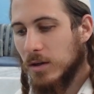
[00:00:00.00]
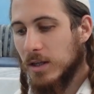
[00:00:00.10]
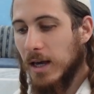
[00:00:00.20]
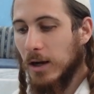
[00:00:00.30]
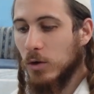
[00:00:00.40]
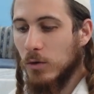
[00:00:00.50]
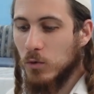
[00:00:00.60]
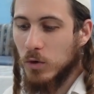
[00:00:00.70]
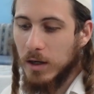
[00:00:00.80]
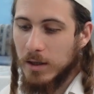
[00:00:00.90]
Yaakov
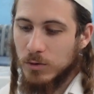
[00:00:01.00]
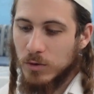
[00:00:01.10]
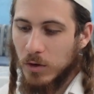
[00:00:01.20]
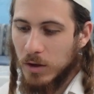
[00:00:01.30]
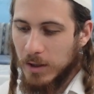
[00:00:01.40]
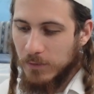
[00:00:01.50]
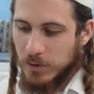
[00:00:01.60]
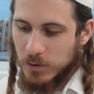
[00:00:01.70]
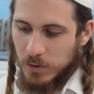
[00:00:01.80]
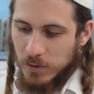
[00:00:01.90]
hu klaliut kol
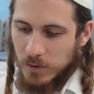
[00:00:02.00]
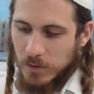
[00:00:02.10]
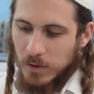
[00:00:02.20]
nefashot.